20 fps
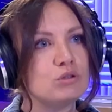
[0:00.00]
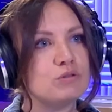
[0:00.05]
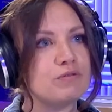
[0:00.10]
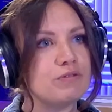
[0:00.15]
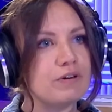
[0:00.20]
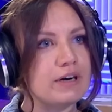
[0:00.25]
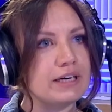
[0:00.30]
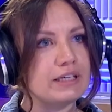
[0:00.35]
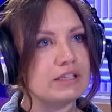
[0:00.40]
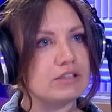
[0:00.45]
to
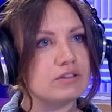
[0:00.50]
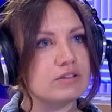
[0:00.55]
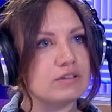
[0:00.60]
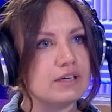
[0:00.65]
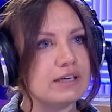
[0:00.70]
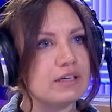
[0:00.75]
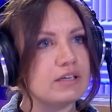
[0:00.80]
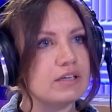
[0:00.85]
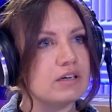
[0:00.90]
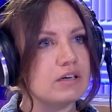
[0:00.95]
find
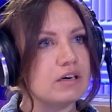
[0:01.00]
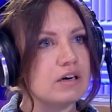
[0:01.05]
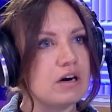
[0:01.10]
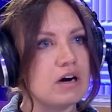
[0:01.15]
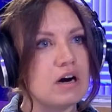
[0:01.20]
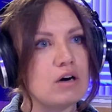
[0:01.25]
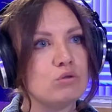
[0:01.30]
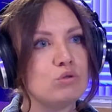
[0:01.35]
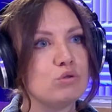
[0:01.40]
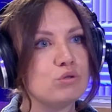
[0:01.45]
like
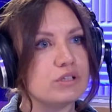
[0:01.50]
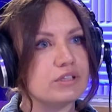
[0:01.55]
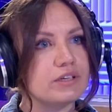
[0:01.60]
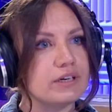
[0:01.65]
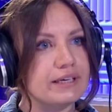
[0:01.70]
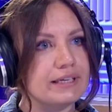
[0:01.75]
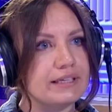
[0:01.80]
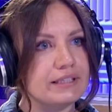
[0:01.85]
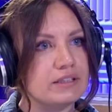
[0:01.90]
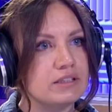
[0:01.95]
how to
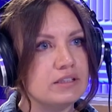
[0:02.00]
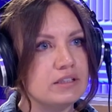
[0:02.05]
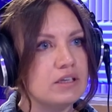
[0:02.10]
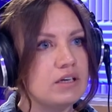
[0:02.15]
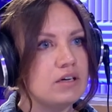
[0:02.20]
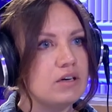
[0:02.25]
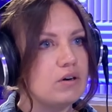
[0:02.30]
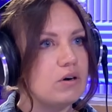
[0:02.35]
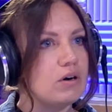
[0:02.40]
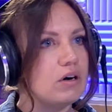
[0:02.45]
start?
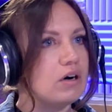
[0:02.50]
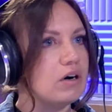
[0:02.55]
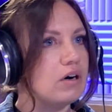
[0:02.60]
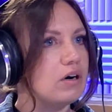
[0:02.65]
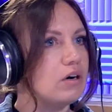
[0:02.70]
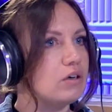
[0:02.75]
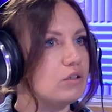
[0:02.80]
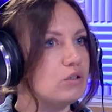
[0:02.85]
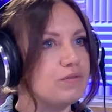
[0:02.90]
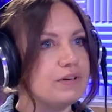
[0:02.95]

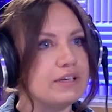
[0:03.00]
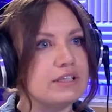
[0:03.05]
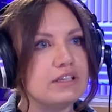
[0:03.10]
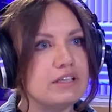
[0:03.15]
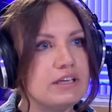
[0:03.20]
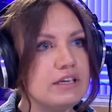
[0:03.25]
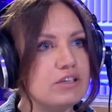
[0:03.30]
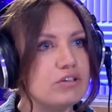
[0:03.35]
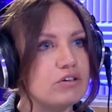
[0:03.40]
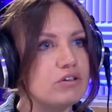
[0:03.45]
To find
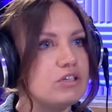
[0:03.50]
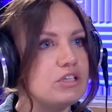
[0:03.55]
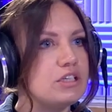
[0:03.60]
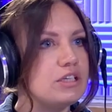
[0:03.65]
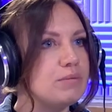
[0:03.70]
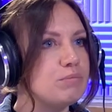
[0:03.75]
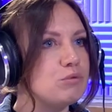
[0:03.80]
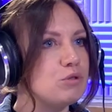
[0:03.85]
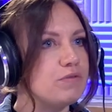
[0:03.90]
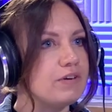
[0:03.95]
an
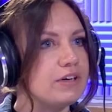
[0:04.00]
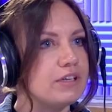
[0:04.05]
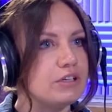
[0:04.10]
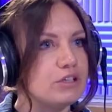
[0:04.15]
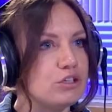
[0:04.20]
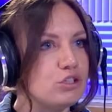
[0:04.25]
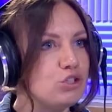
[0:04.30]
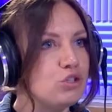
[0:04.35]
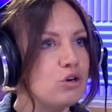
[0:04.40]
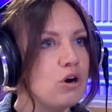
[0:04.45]
internship, to find
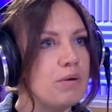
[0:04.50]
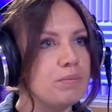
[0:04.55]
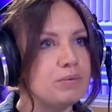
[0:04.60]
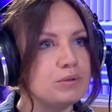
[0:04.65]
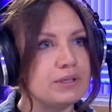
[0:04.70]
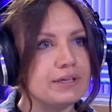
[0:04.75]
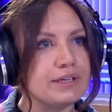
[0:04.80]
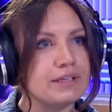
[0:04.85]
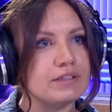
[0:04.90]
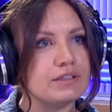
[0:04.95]
a job,
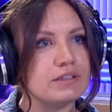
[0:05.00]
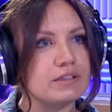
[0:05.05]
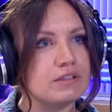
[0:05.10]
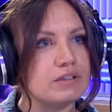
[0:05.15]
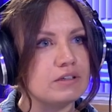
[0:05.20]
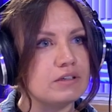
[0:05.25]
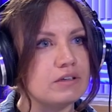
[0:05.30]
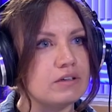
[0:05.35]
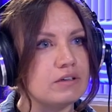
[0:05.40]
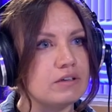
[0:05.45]
like
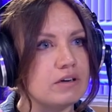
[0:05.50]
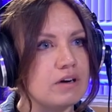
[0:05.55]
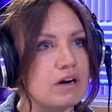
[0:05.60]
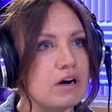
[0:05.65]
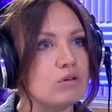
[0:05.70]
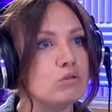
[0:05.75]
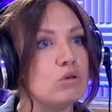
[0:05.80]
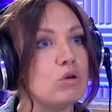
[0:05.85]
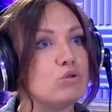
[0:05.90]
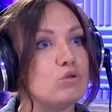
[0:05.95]

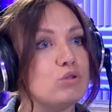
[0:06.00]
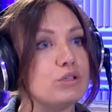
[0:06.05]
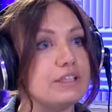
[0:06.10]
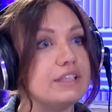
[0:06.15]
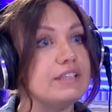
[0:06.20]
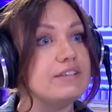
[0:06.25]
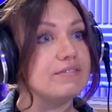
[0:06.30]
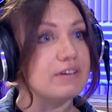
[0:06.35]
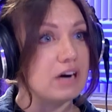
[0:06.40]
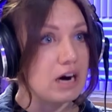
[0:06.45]
how not to
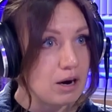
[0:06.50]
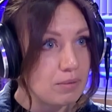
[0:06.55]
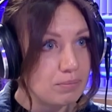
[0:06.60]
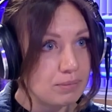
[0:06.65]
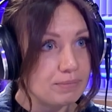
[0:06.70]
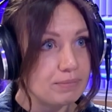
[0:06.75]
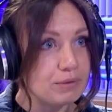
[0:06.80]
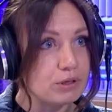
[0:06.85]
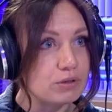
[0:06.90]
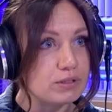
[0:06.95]
give
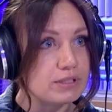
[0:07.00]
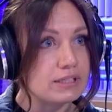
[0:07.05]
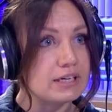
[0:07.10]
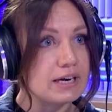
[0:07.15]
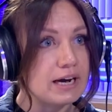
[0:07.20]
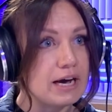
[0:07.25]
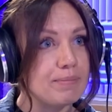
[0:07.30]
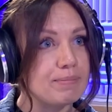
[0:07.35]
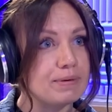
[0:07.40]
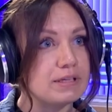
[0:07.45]
up, because it
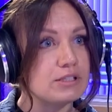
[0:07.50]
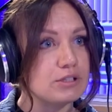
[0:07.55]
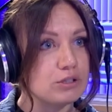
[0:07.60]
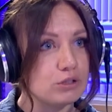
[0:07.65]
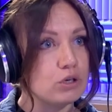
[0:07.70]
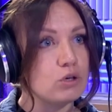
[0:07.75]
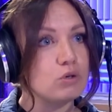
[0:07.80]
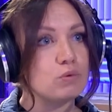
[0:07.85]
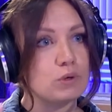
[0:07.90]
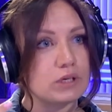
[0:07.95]
happens,
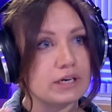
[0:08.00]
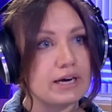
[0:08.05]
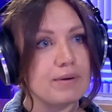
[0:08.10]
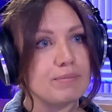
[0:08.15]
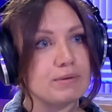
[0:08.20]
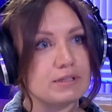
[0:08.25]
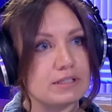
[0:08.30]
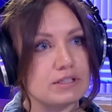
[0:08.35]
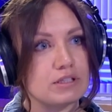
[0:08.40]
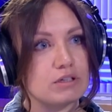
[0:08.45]
you know, what
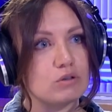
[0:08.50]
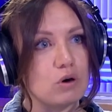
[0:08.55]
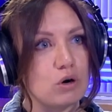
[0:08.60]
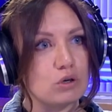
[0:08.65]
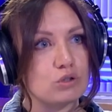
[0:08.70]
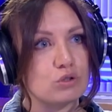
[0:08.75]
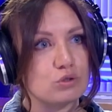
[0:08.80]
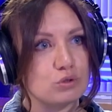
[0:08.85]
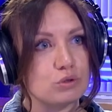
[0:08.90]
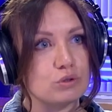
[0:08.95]
happens a
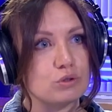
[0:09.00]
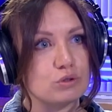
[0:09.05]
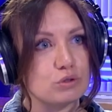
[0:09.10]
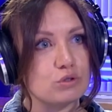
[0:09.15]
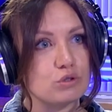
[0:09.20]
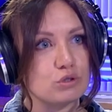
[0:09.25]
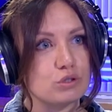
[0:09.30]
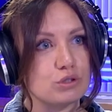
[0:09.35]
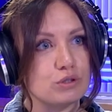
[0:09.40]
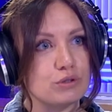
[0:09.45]
lot
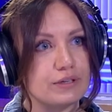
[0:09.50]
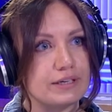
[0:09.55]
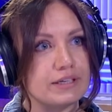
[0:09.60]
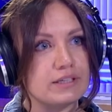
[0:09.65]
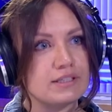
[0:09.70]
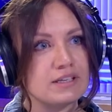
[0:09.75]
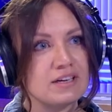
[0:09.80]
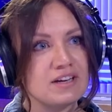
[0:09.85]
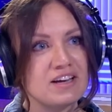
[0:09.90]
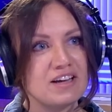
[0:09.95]
to
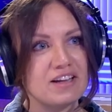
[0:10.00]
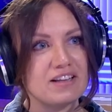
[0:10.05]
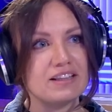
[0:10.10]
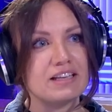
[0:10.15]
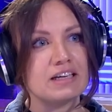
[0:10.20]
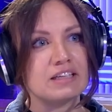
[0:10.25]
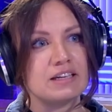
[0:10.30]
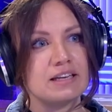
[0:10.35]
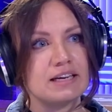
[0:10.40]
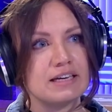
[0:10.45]
students,
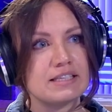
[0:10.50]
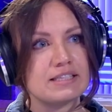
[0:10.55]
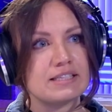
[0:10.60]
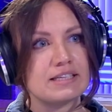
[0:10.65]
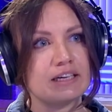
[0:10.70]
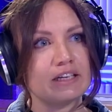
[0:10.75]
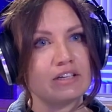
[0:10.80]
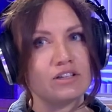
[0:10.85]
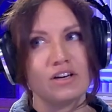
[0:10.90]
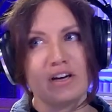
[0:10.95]
that they
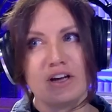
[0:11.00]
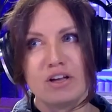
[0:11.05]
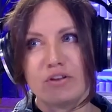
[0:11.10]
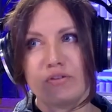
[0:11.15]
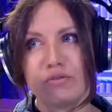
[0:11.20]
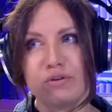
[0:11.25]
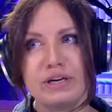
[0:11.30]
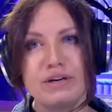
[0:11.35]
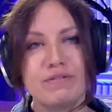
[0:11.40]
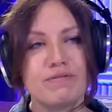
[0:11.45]
send
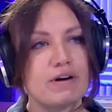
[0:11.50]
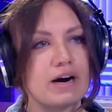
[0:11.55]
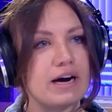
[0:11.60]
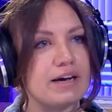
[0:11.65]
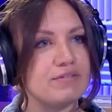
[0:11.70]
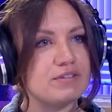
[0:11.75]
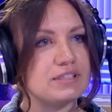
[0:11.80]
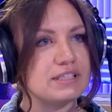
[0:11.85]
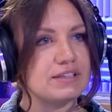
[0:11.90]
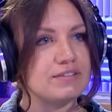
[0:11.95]
3-5
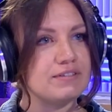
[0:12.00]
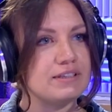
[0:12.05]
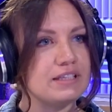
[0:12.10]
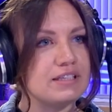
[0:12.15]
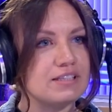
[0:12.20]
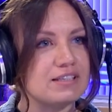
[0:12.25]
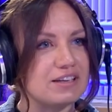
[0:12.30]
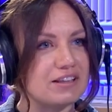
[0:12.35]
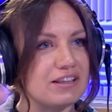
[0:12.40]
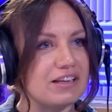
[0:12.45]

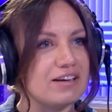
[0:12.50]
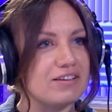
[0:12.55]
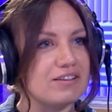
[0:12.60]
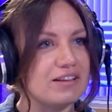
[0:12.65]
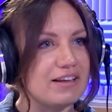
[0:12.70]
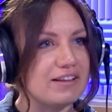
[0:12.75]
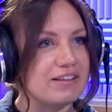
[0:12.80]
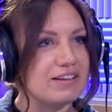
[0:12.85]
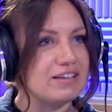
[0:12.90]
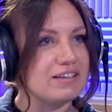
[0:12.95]
CVs and then
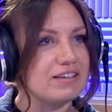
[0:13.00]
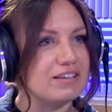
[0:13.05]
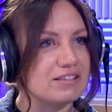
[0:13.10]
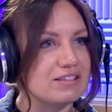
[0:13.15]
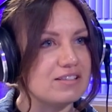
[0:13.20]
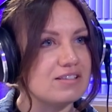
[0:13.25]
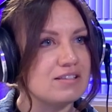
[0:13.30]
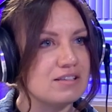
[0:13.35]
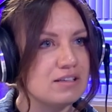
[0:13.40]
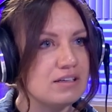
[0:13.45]
they think
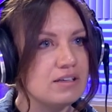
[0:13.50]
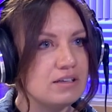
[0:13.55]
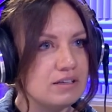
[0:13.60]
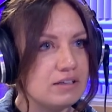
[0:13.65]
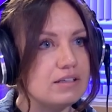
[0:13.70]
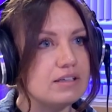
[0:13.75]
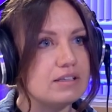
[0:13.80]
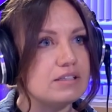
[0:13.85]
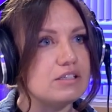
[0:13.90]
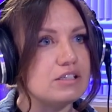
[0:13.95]

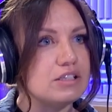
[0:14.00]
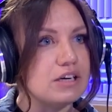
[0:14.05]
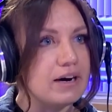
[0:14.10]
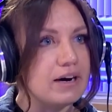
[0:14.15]
it's